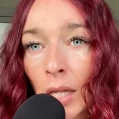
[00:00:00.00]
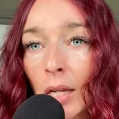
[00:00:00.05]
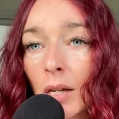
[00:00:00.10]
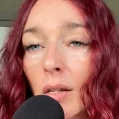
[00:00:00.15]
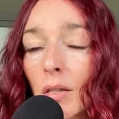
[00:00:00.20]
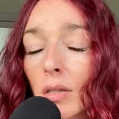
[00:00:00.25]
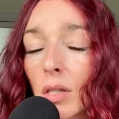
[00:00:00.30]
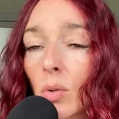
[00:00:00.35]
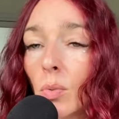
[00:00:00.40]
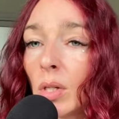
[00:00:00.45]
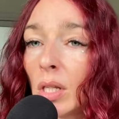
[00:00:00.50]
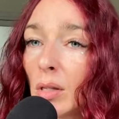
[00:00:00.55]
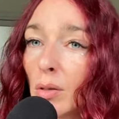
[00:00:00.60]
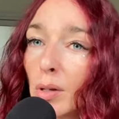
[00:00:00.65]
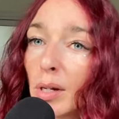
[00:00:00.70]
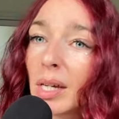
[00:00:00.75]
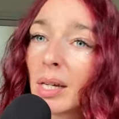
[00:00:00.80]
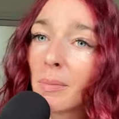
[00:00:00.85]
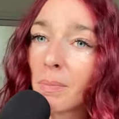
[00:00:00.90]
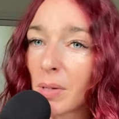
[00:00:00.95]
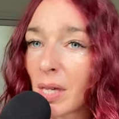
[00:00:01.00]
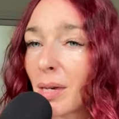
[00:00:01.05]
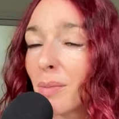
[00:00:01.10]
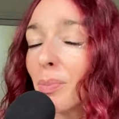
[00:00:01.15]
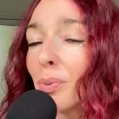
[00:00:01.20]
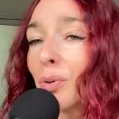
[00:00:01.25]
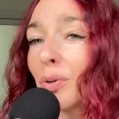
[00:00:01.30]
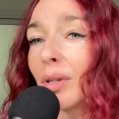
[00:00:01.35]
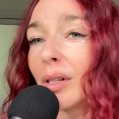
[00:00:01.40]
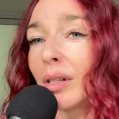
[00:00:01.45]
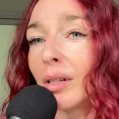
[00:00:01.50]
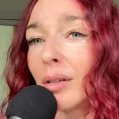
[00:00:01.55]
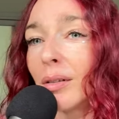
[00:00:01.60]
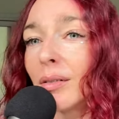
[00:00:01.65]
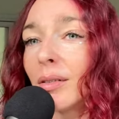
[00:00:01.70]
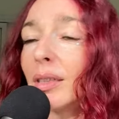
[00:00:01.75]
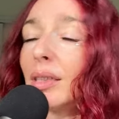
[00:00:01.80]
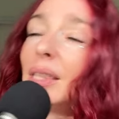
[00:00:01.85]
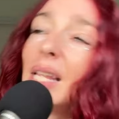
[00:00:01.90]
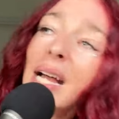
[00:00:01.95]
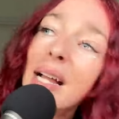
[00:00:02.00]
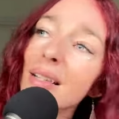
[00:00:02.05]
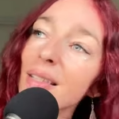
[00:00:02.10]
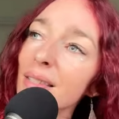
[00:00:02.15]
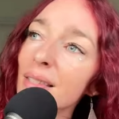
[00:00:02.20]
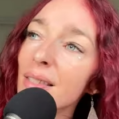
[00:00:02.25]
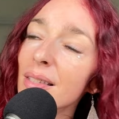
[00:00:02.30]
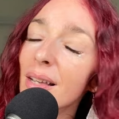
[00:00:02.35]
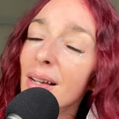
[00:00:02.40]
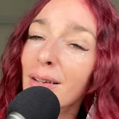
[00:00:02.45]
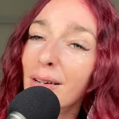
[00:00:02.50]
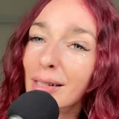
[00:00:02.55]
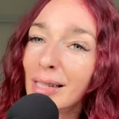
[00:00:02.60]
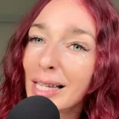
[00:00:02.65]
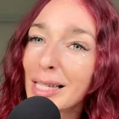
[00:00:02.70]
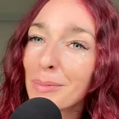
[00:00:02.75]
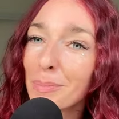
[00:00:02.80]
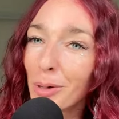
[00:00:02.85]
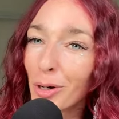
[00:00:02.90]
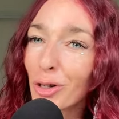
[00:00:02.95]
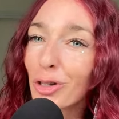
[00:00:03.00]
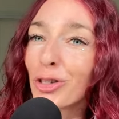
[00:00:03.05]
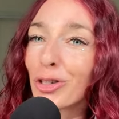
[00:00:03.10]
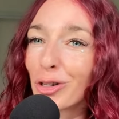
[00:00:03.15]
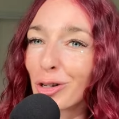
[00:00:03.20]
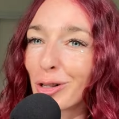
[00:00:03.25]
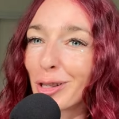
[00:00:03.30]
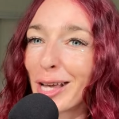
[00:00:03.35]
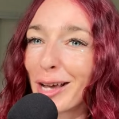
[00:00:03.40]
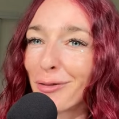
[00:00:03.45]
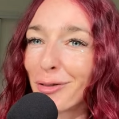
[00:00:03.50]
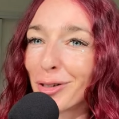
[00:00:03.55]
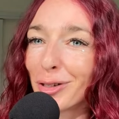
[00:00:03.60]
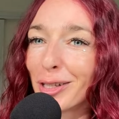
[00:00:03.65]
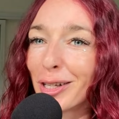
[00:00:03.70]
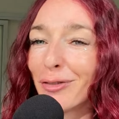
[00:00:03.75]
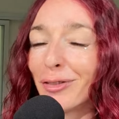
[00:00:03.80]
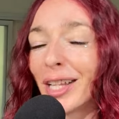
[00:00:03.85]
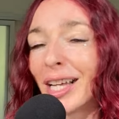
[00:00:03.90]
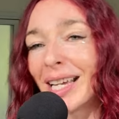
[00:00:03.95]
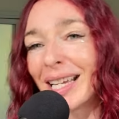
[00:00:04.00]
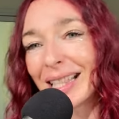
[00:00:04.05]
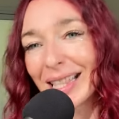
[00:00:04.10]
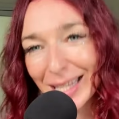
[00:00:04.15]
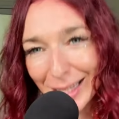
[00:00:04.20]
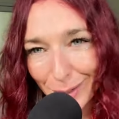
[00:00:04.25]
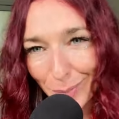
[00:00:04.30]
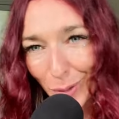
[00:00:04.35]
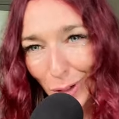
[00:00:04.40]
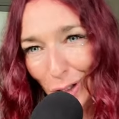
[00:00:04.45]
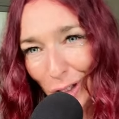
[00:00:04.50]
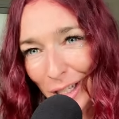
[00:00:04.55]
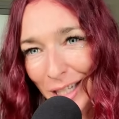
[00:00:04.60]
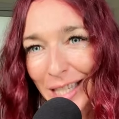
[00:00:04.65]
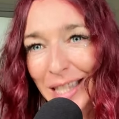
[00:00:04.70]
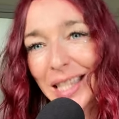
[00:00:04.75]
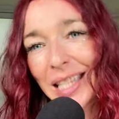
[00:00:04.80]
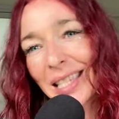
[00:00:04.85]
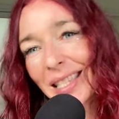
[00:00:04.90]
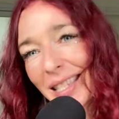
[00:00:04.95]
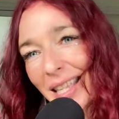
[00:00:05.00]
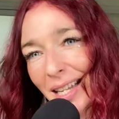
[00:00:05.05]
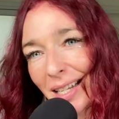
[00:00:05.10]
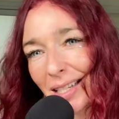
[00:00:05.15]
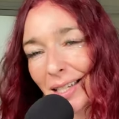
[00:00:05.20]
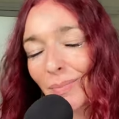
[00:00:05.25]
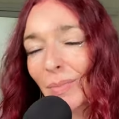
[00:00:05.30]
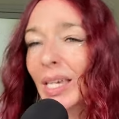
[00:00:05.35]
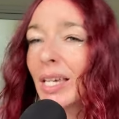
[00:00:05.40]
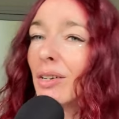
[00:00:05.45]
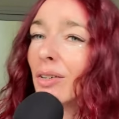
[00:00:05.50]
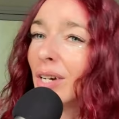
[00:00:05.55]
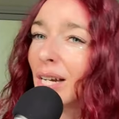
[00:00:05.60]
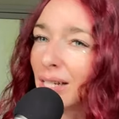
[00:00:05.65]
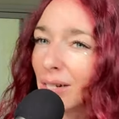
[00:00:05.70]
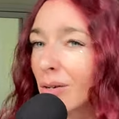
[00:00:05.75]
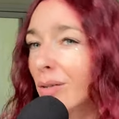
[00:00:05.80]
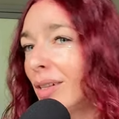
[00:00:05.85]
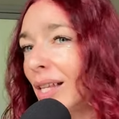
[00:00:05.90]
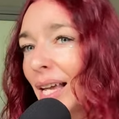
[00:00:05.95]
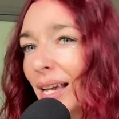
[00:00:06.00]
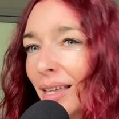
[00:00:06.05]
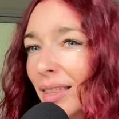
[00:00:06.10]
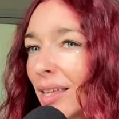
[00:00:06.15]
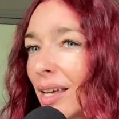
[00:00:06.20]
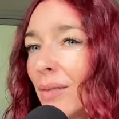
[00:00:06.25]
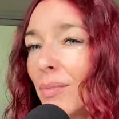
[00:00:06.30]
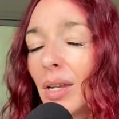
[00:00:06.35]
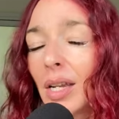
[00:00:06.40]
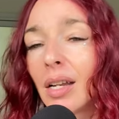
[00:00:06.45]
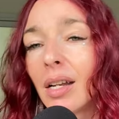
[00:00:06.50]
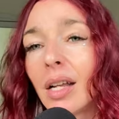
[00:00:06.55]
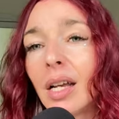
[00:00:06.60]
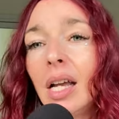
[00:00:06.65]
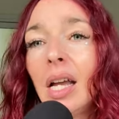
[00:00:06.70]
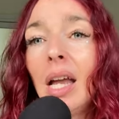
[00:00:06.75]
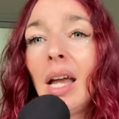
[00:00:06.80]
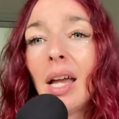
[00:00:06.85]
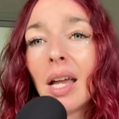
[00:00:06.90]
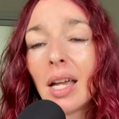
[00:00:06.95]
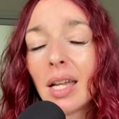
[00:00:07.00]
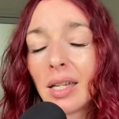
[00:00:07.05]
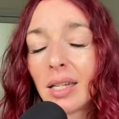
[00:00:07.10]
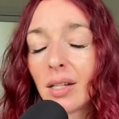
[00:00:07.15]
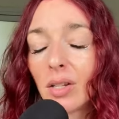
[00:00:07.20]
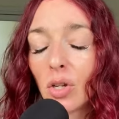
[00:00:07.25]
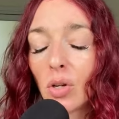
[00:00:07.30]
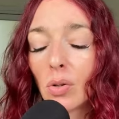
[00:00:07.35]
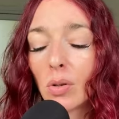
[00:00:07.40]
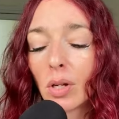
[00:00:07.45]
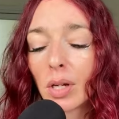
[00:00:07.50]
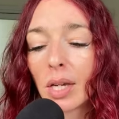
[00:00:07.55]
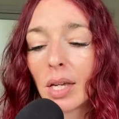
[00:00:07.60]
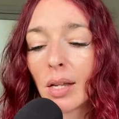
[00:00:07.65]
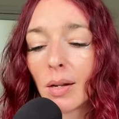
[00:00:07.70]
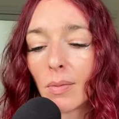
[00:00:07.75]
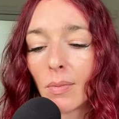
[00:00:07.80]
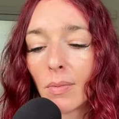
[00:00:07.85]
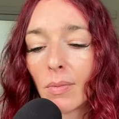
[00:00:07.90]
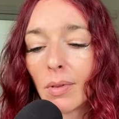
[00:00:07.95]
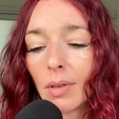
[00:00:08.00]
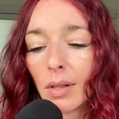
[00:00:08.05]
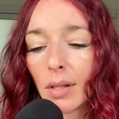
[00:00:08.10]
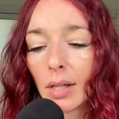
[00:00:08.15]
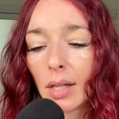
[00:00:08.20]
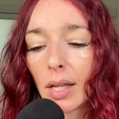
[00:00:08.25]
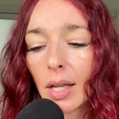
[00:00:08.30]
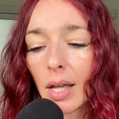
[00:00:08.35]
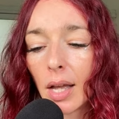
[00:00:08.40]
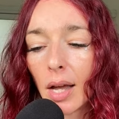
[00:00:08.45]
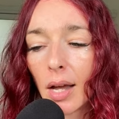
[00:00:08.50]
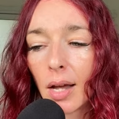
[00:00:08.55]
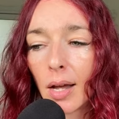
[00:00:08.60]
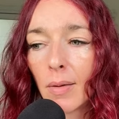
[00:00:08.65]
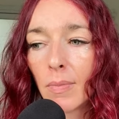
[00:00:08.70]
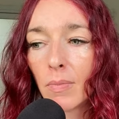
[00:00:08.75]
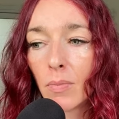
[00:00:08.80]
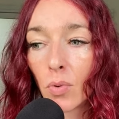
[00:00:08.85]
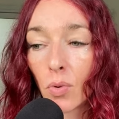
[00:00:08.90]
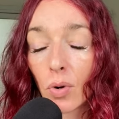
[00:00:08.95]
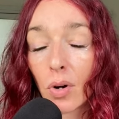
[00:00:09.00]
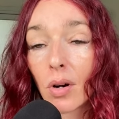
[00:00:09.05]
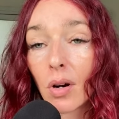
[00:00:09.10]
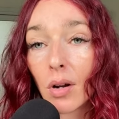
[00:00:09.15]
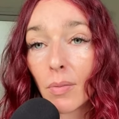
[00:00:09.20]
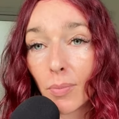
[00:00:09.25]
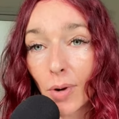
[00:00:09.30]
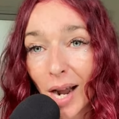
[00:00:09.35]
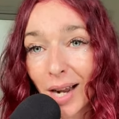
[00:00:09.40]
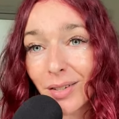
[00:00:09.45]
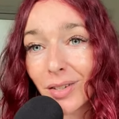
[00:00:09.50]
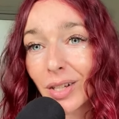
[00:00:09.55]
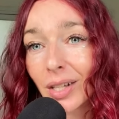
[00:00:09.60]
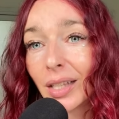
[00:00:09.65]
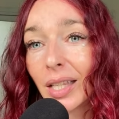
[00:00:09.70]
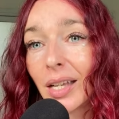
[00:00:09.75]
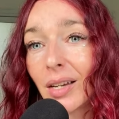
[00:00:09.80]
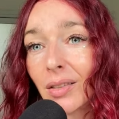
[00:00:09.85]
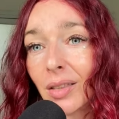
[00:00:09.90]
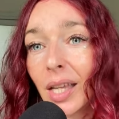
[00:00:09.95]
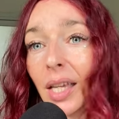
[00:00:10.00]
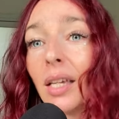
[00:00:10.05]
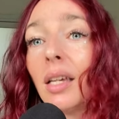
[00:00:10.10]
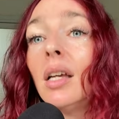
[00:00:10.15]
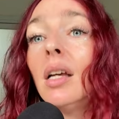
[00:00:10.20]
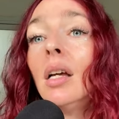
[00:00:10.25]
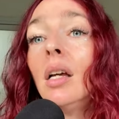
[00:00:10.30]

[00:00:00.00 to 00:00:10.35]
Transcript: So when you look at people less on a less personal level of like this person did this thing to me or I don't like them and and you look at um, more practically on like